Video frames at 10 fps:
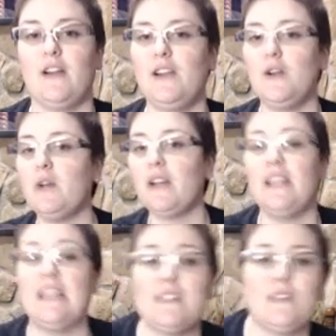You know, what kind
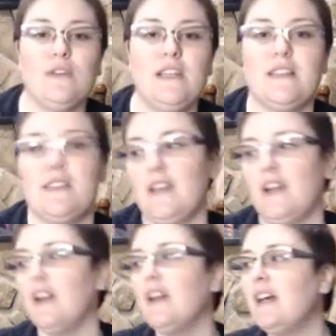of history is
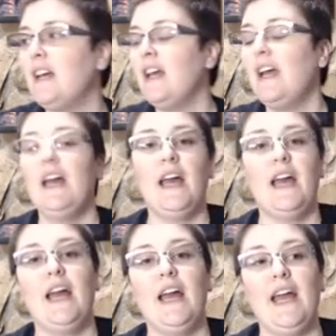there?
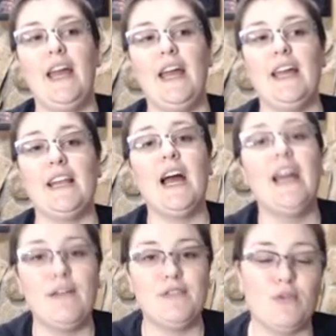And I
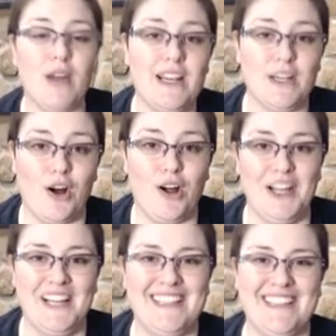have to write it all.
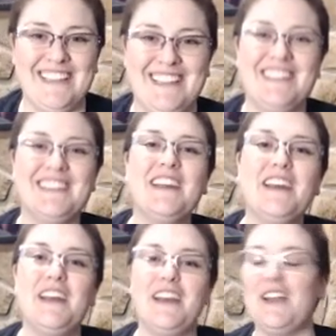
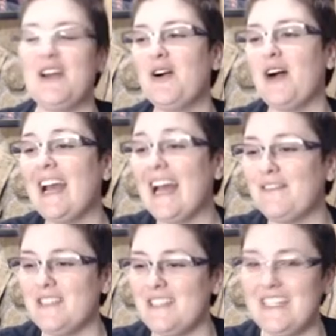You know, I
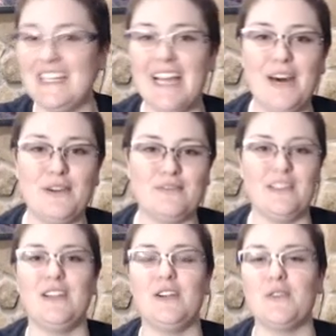have to dig out,
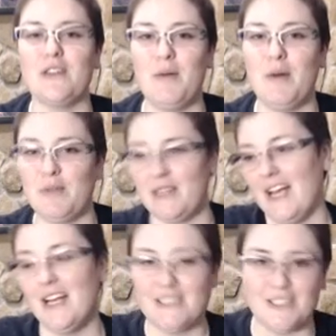you know, come up with
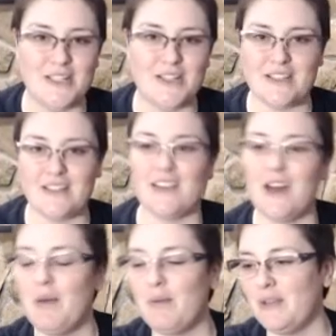characters and
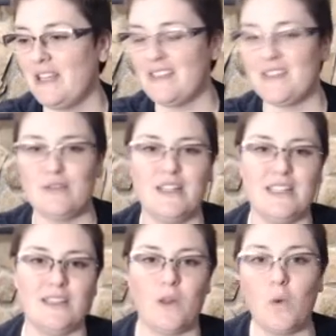come up with history
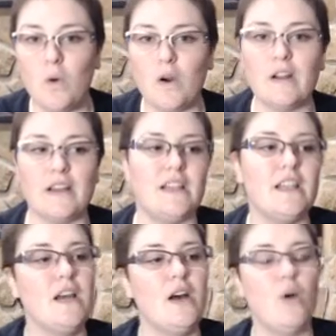and lore and
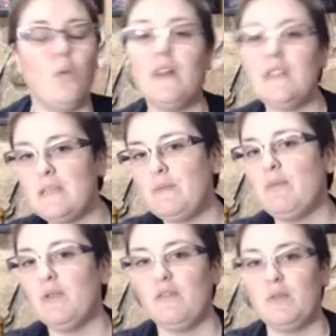what these
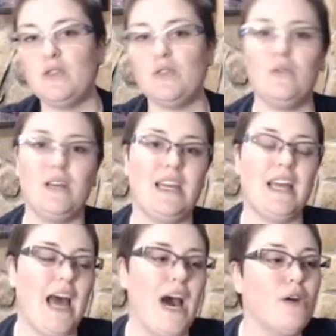people have been doing,
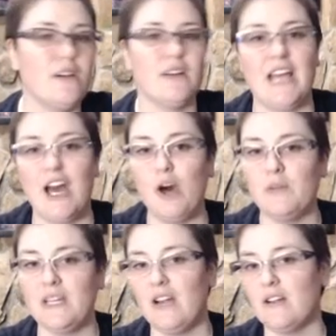how they're going to help
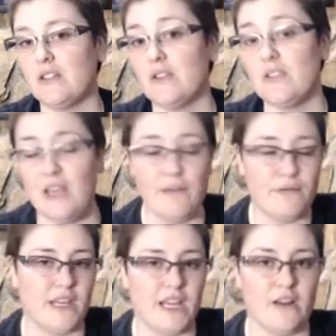the characters
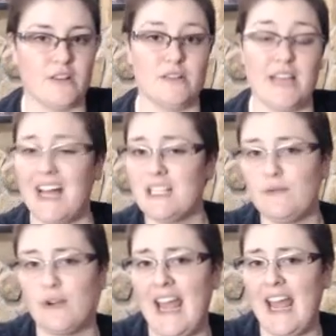if the characters ask
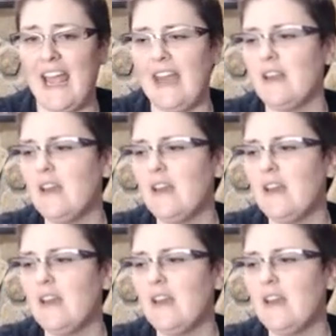for aid.